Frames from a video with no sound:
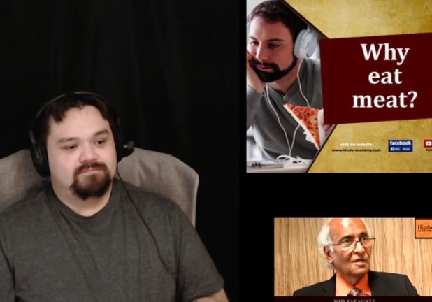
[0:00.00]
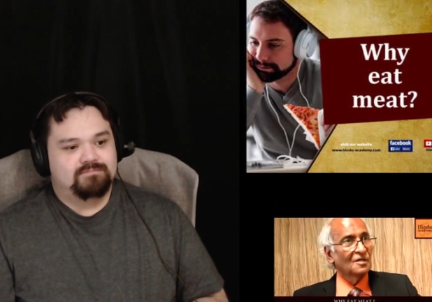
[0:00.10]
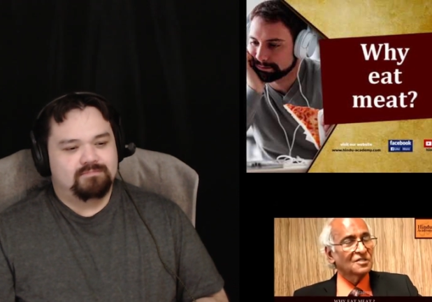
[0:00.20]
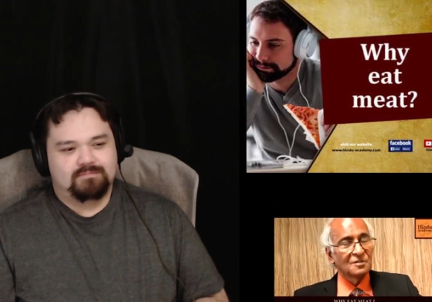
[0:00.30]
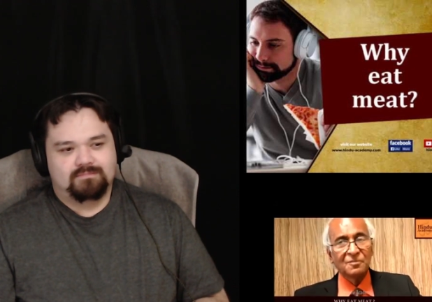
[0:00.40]

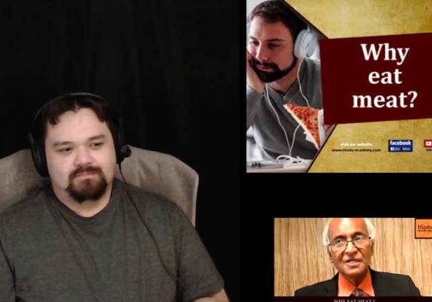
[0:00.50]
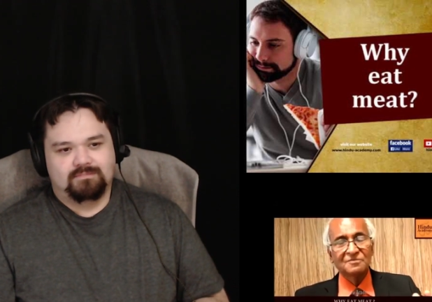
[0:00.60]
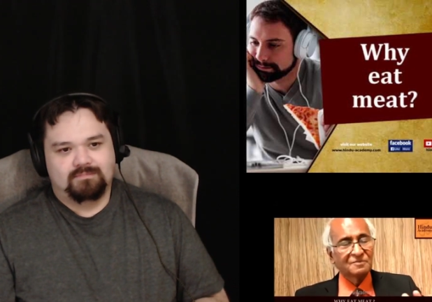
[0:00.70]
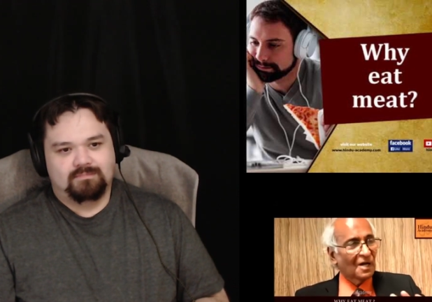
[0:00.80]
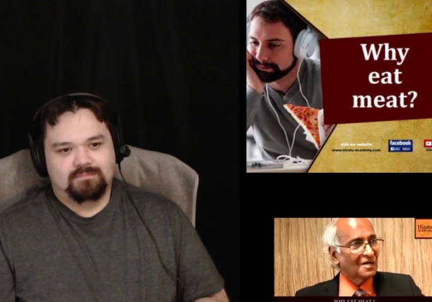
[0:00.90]
Speaker 1: simply
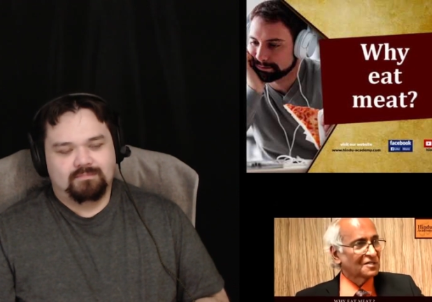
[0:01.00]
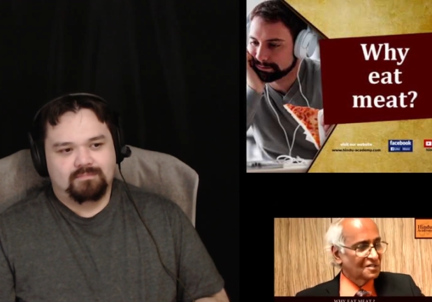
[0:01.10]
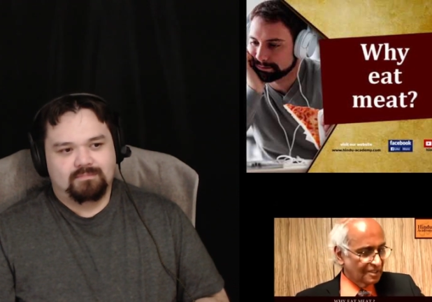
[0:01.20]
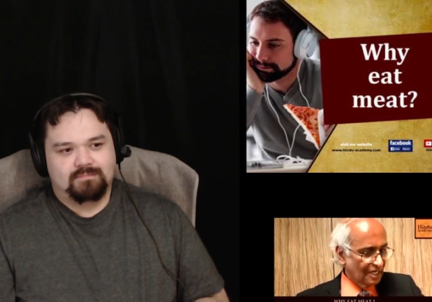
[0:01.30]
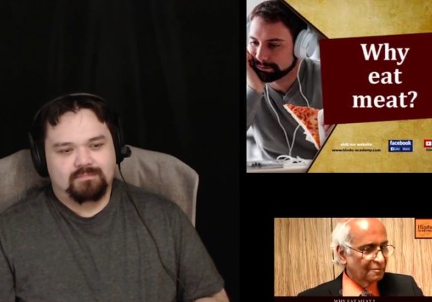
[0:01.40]
simply passes
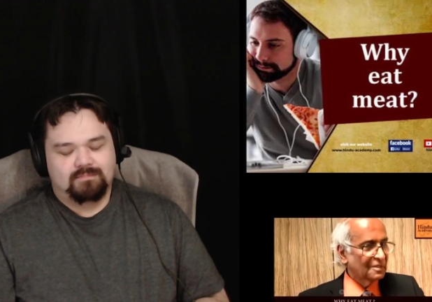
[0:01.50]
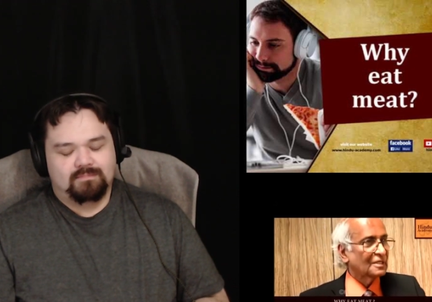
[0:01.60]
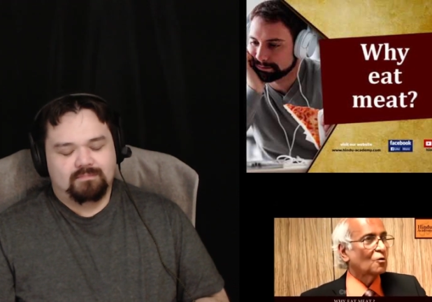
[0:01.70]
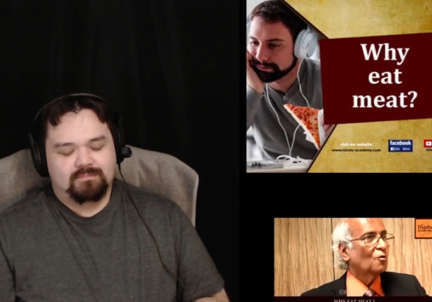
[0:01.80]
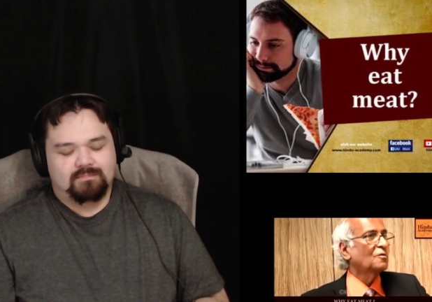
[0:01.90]
statement
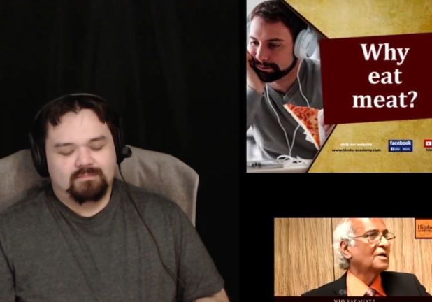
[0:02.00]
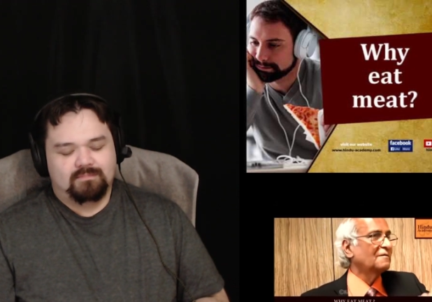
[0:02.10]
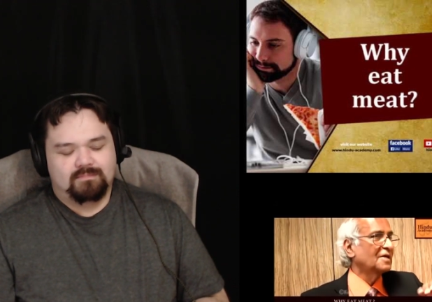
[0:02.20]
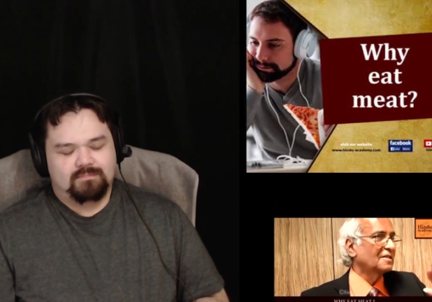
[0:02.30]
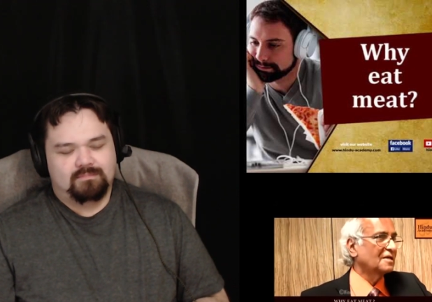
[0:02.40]
that all
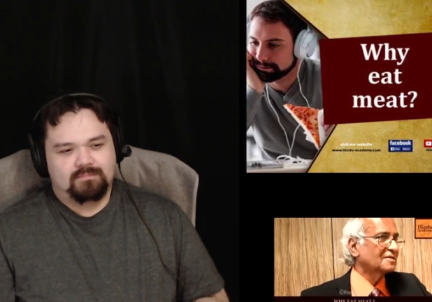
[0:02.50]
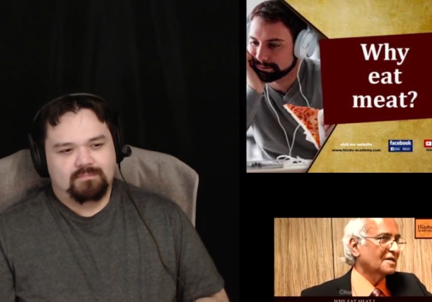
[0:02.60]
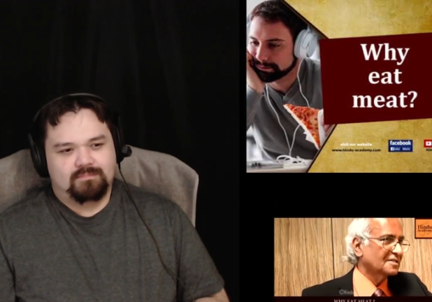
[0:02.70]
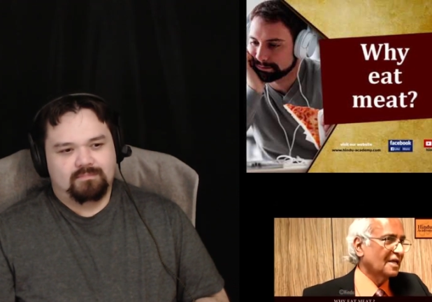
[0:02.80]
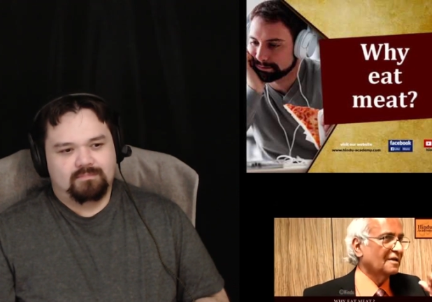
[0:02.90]
living things are
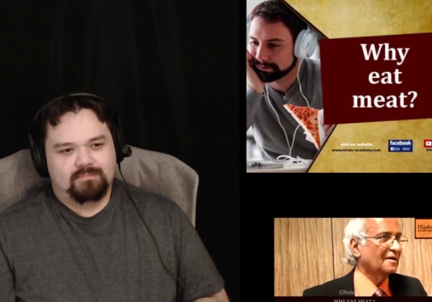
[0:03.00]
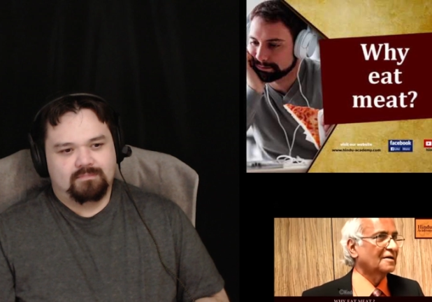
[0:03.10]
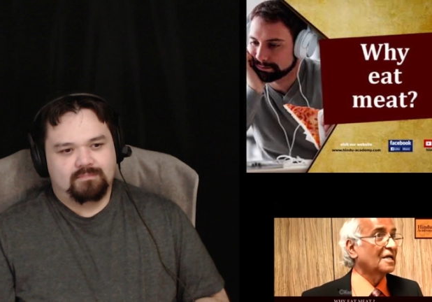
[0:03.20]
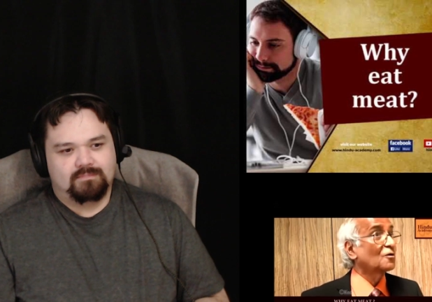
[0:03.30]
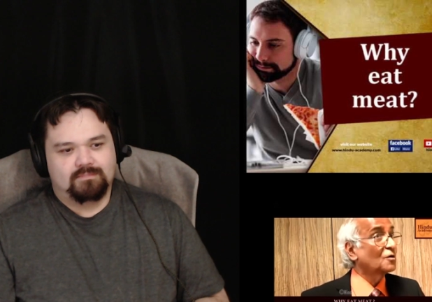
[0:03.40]
sacred,
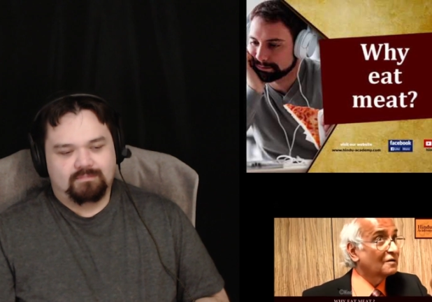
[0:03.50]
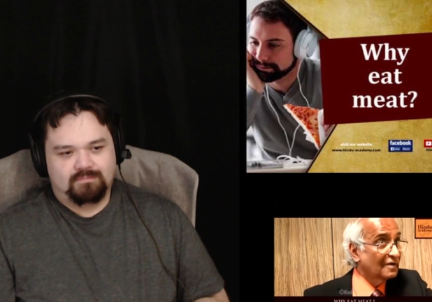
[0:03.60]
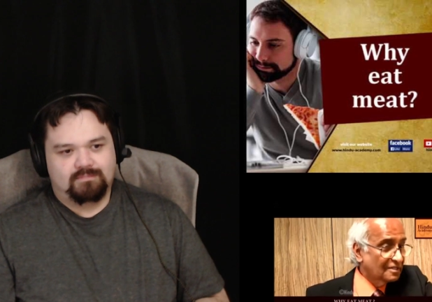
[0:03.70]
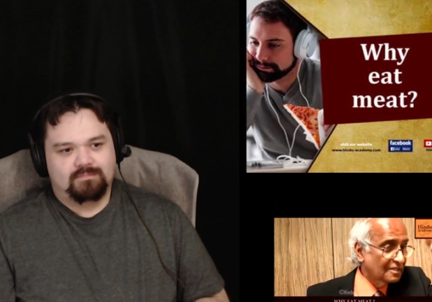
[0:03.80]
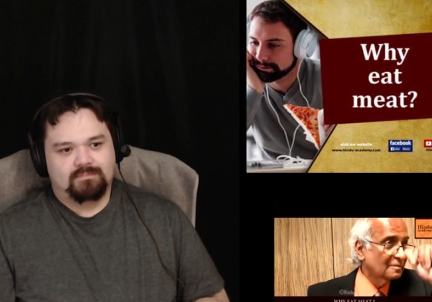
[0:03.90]
including
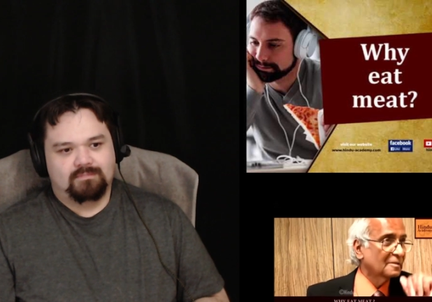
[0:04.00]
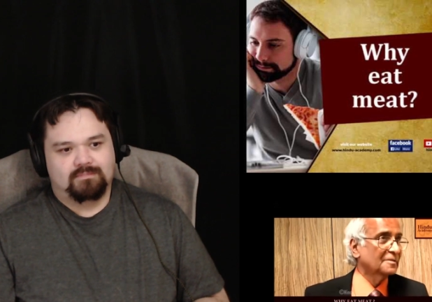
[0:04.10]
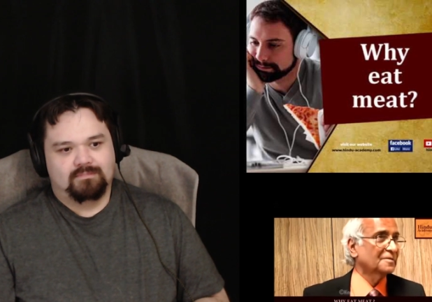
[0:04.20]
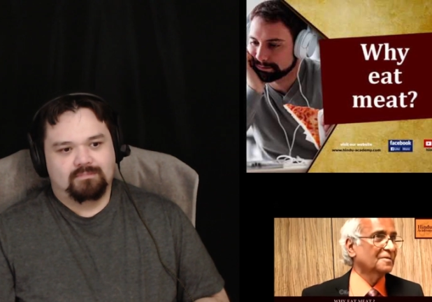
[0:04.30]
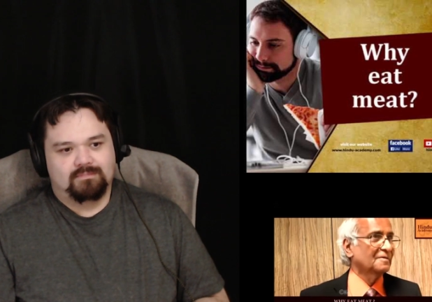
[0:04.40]

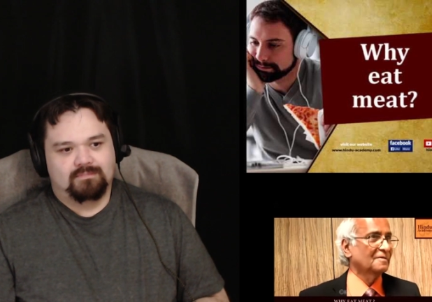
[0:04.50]
vegetables.